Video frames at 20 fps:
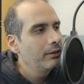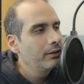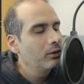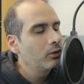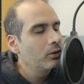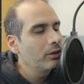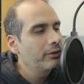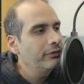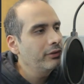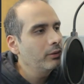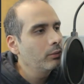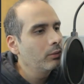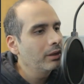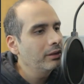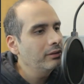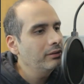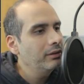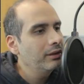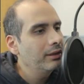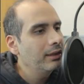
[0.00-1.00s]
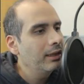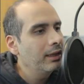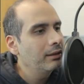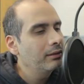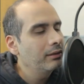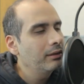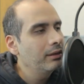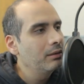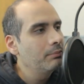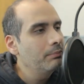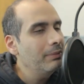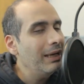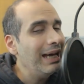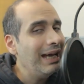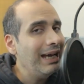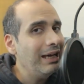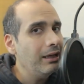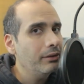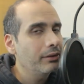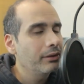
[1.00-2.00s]
Or if you wanted to get the
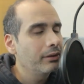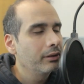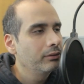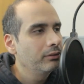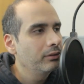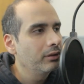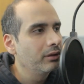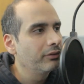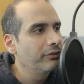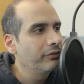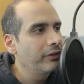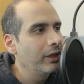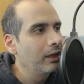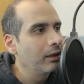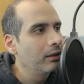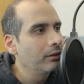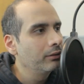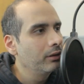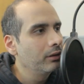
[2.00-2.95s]
path to the file,